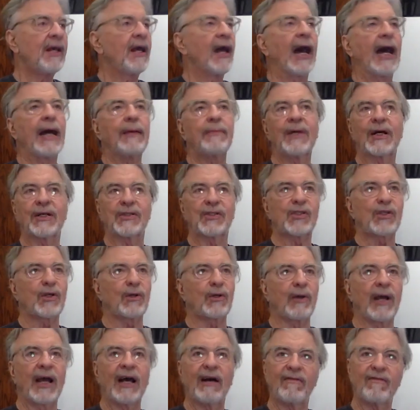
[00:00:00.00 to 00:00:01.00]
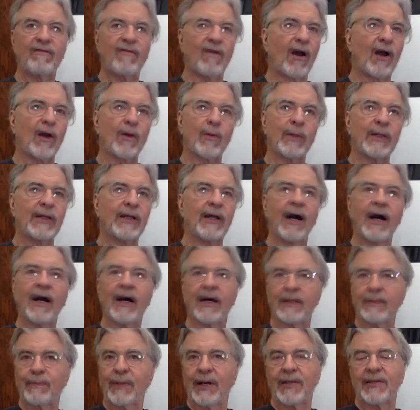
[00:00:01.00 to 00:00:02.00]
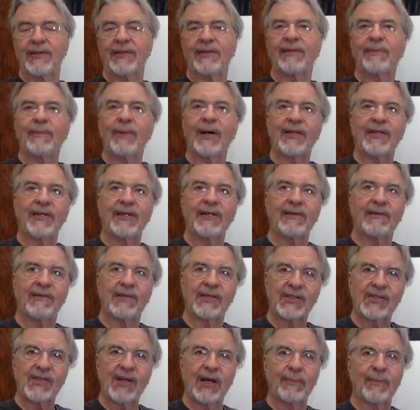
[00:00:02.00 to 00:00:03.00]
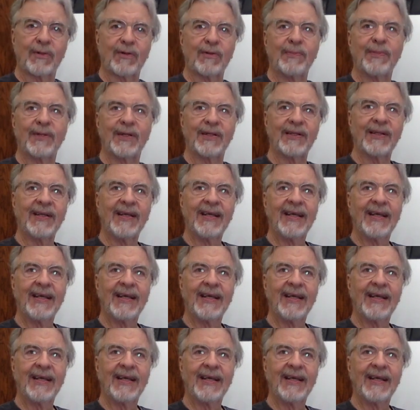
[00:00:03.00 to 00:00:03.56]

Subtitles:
I'm not sure how far we got by the end of the summer, but